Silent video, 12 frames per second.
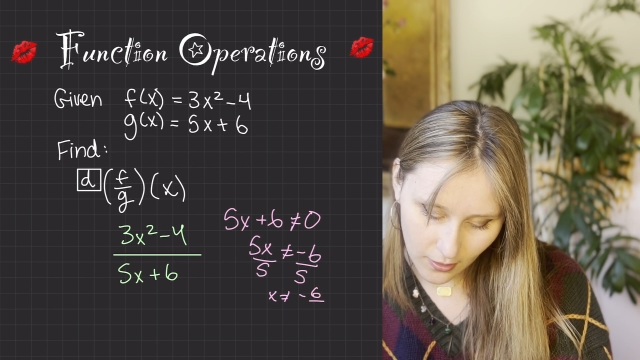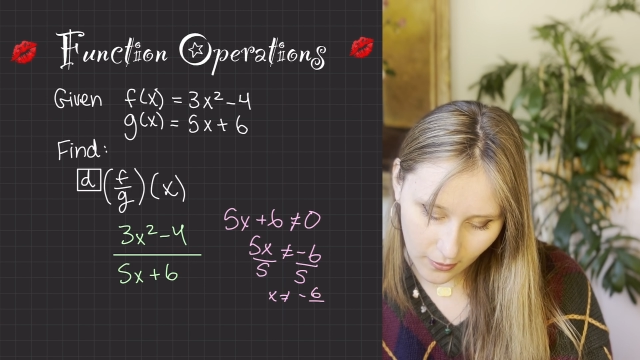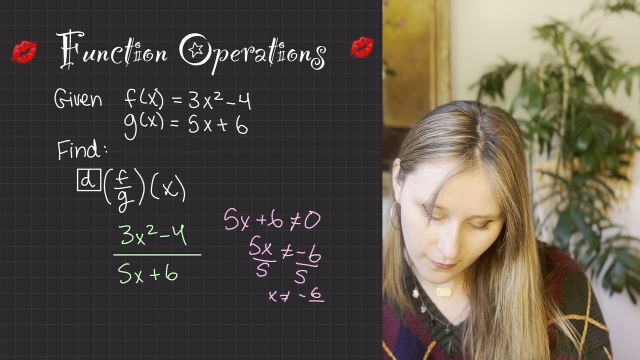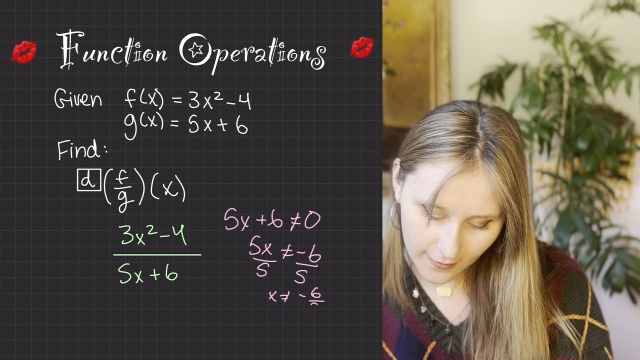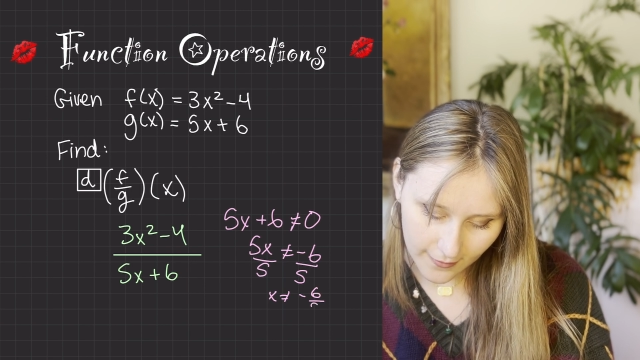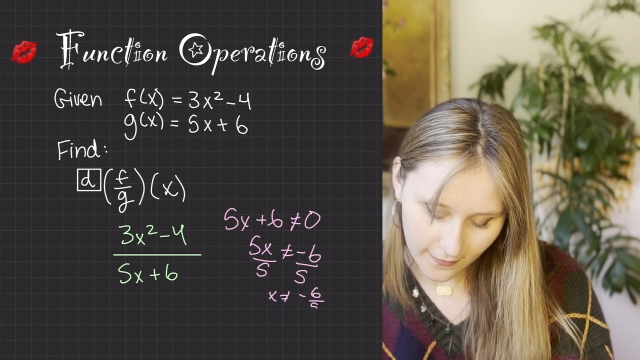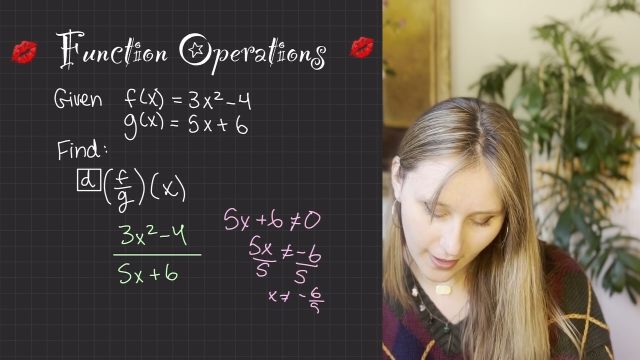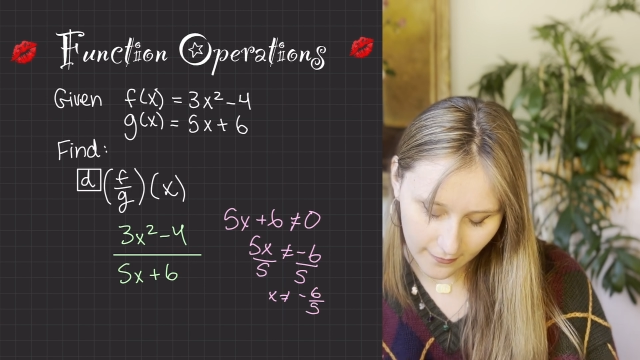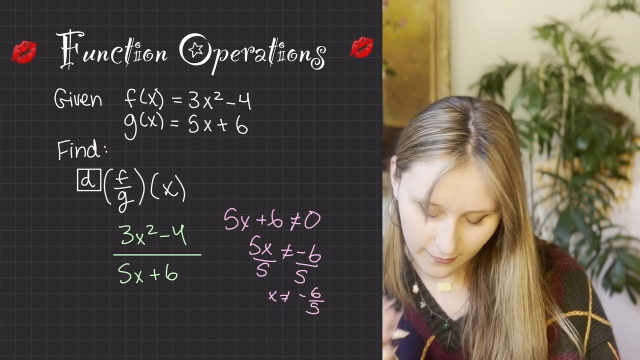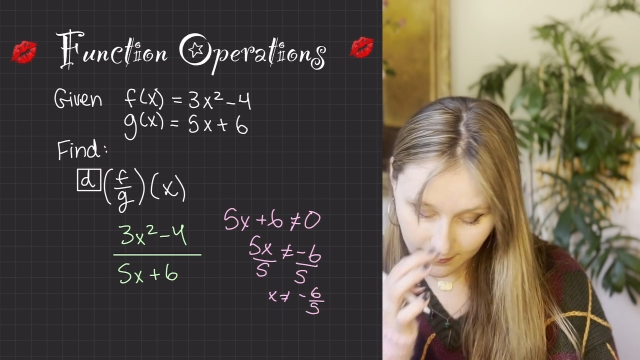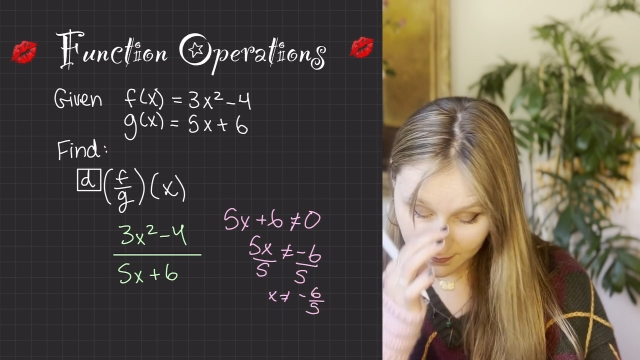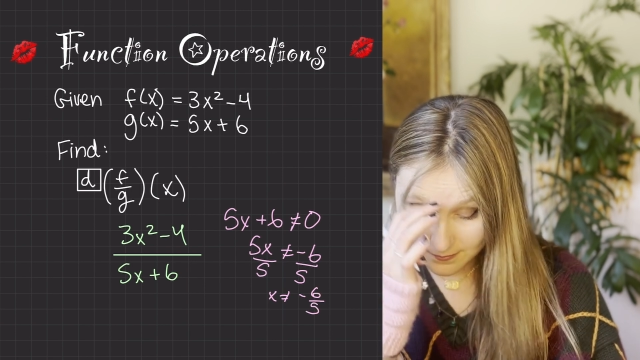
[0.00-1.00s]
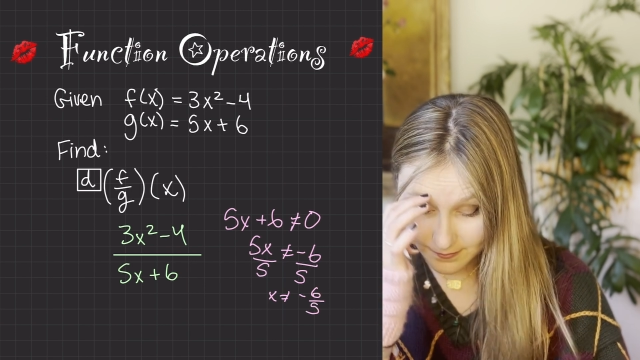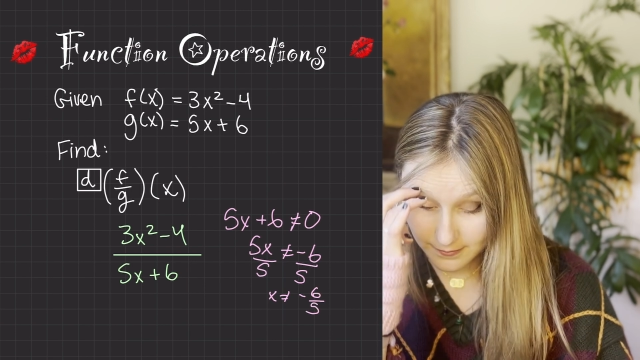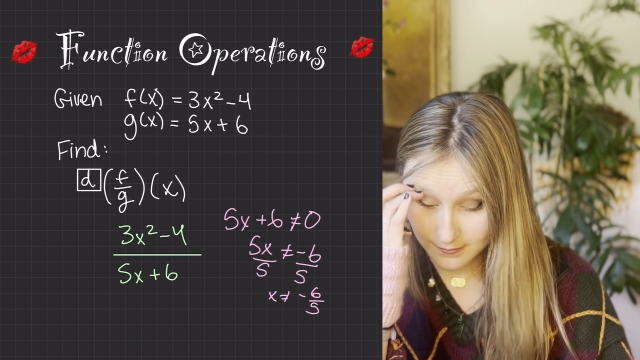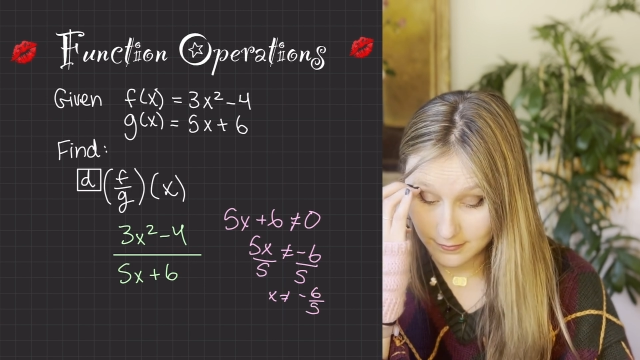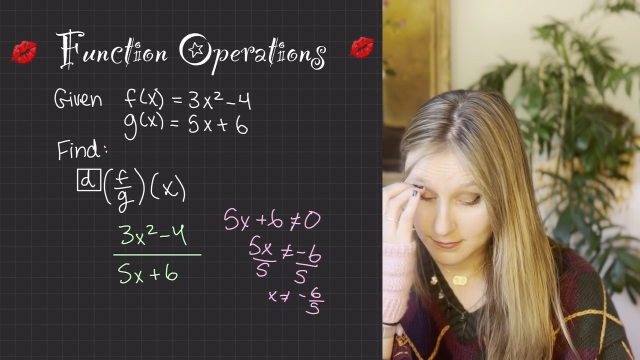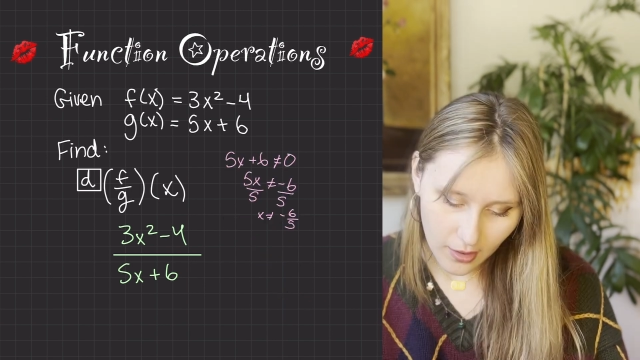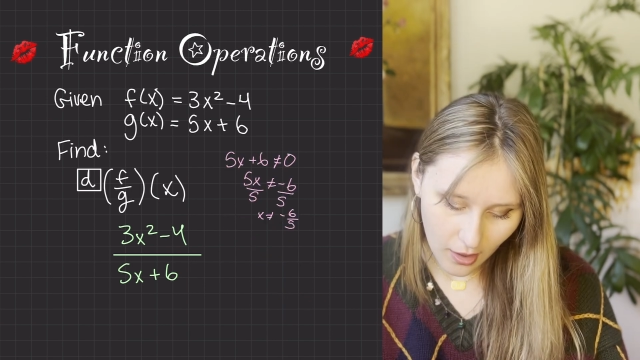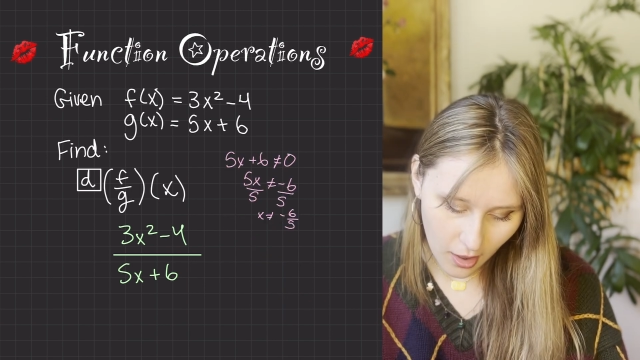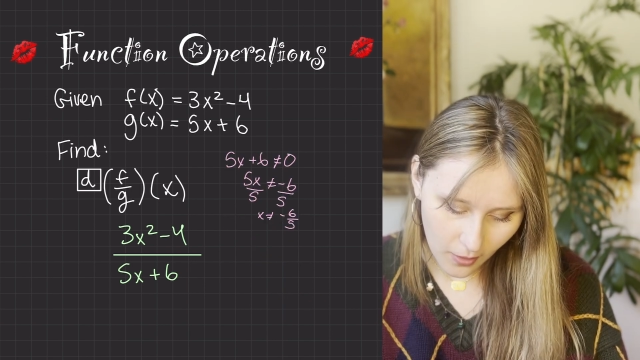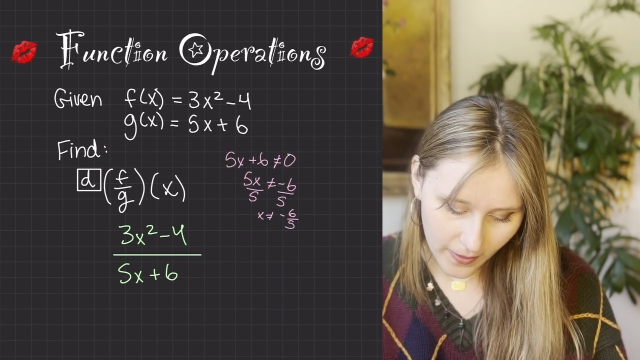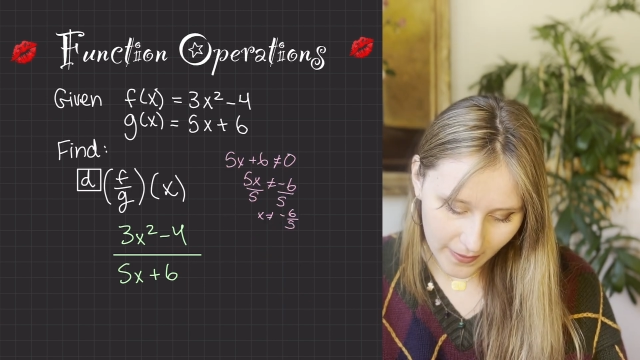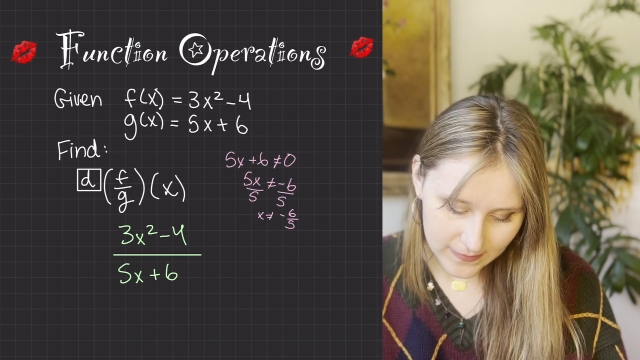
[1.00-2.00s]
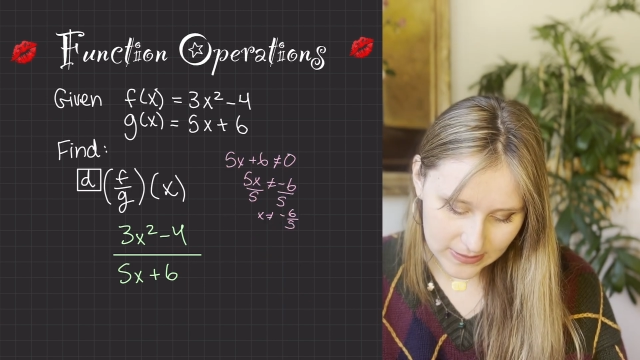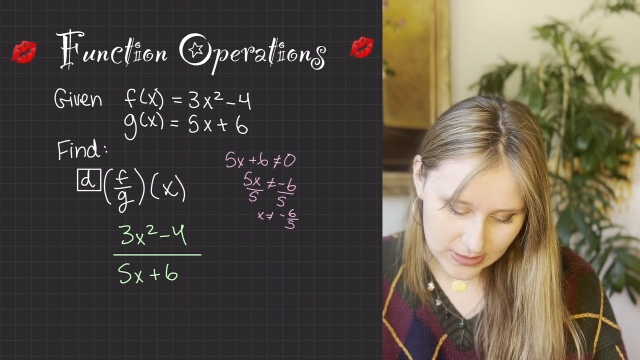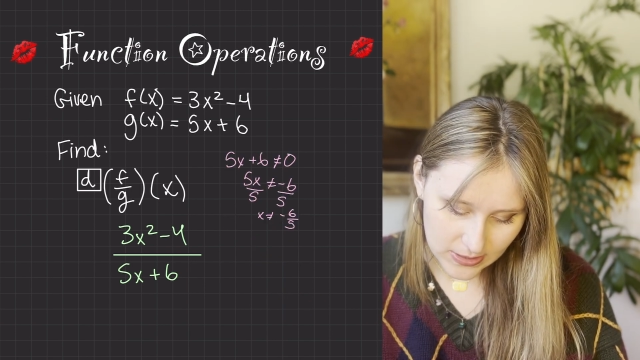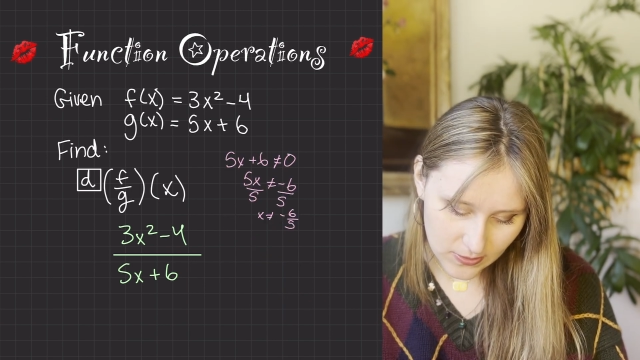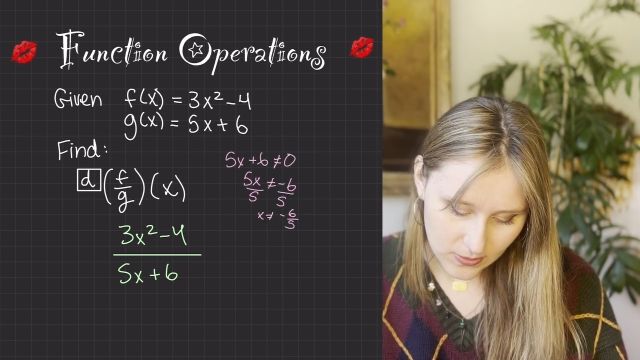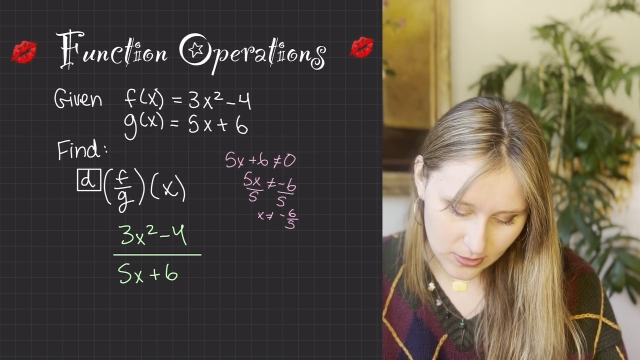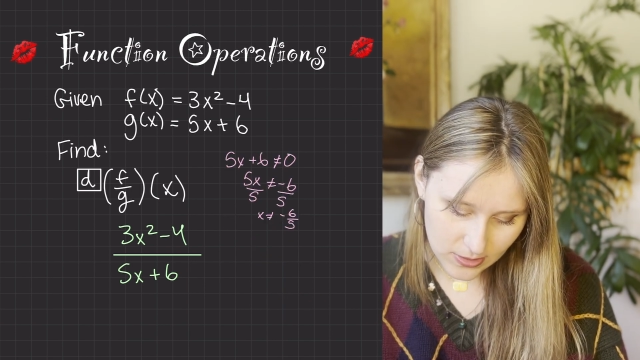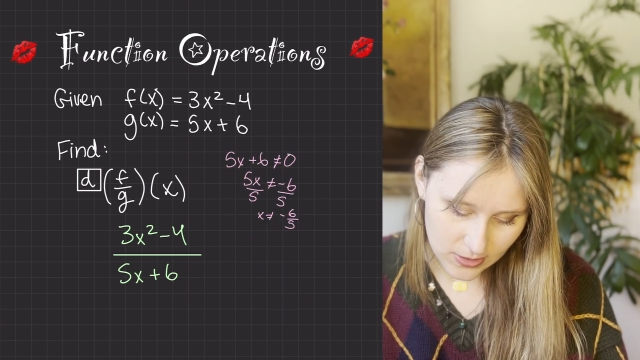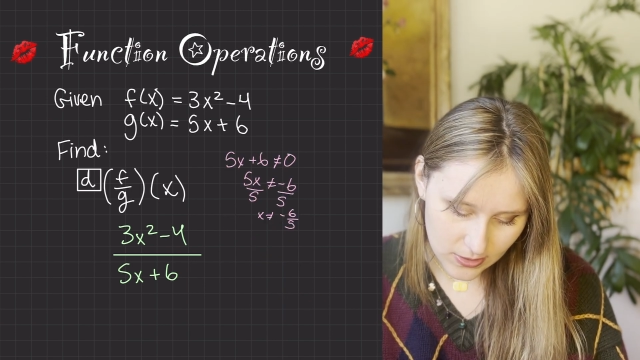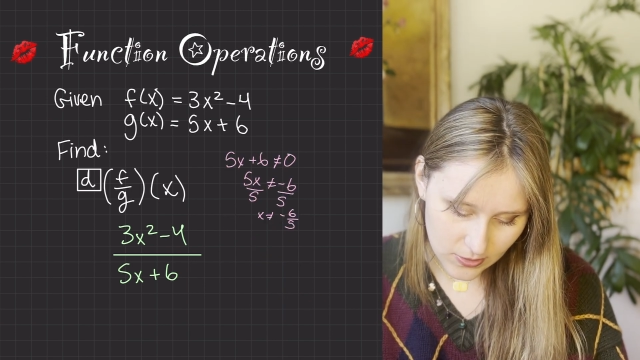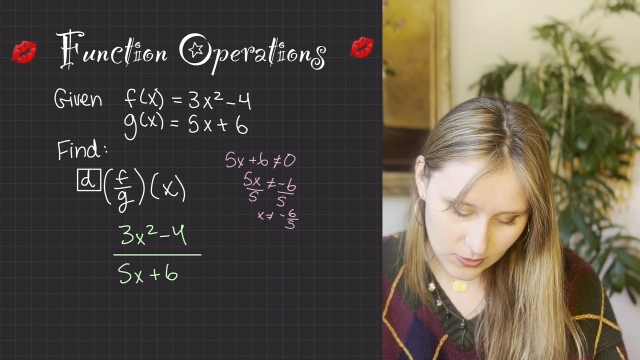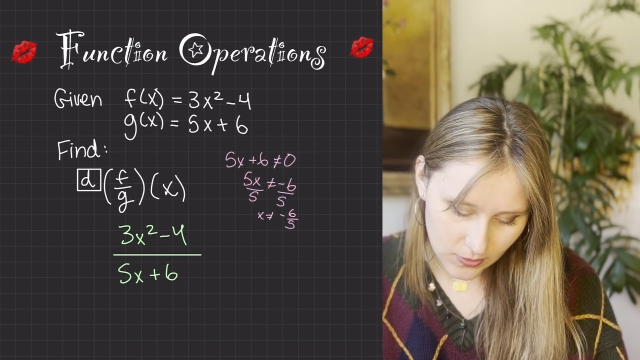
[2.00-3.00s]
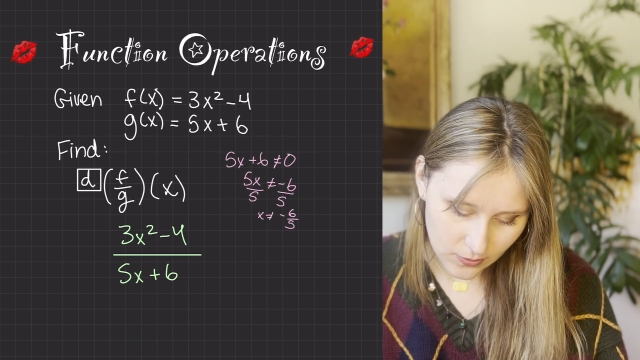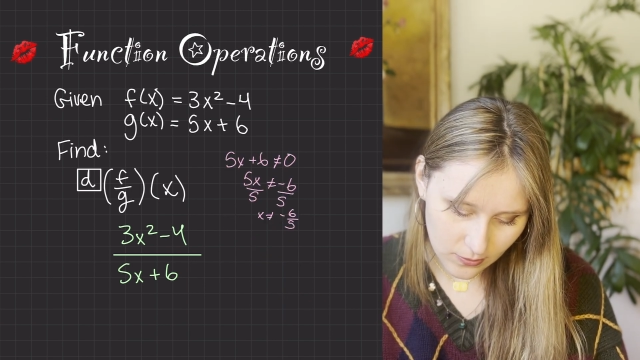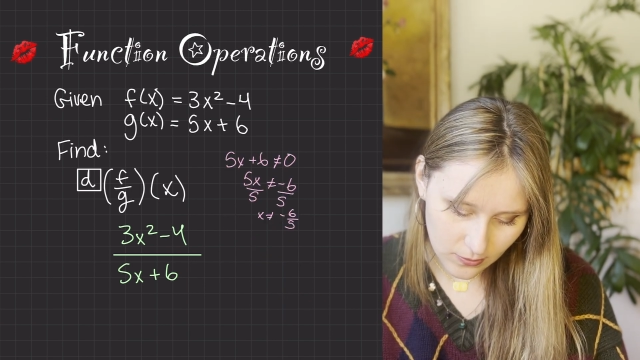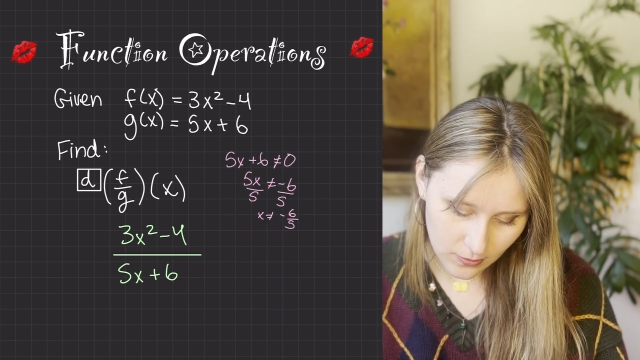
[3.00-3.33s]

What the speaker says: over 5. All we have to do to